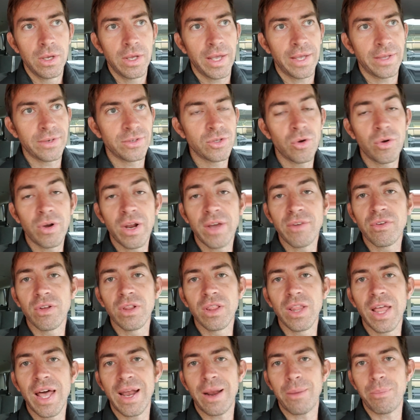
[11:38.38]
And don't ever
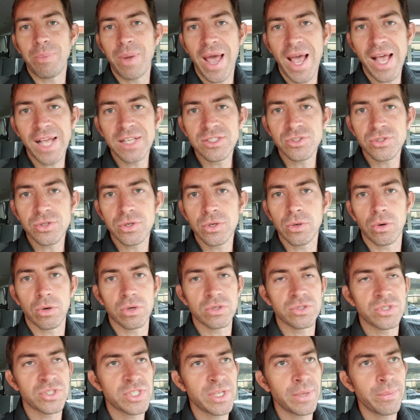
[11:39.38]
let a pastor
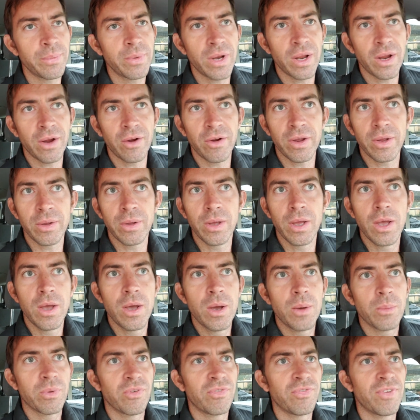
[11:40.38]
or a seminary
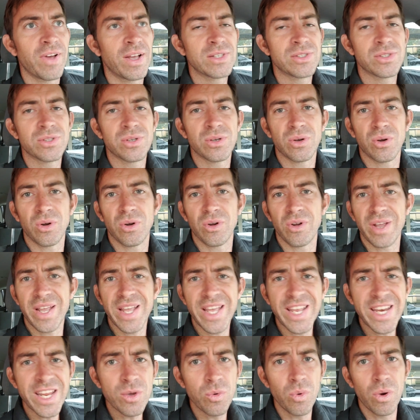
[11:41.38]
professor or
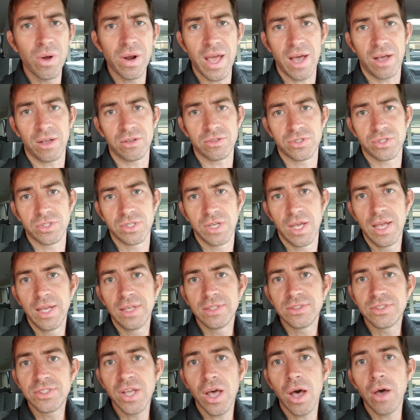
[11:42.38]
anyone else
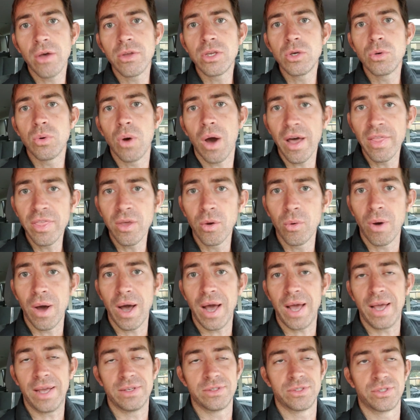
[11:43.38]
tell you
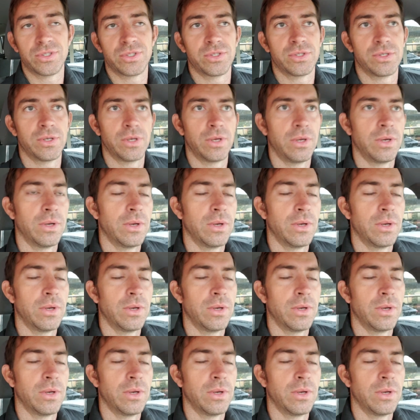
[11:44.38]
otherwise.